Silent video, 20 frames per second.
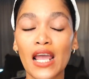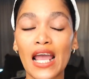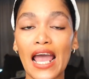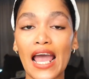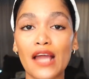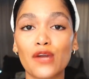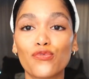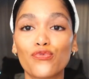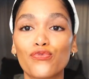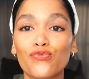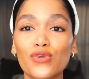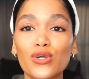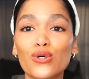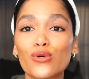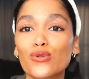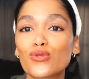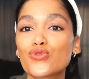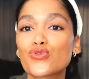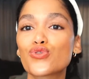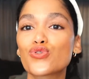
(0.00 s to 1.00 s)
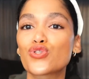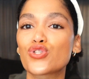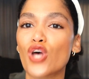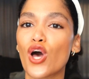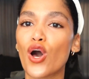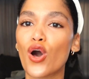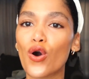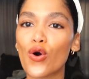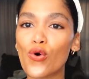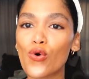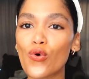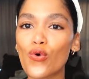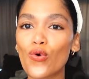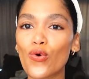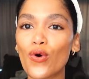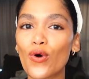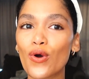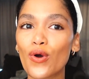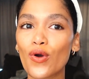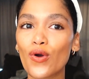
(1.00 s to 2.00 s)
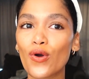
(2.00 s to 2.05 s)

and feels so...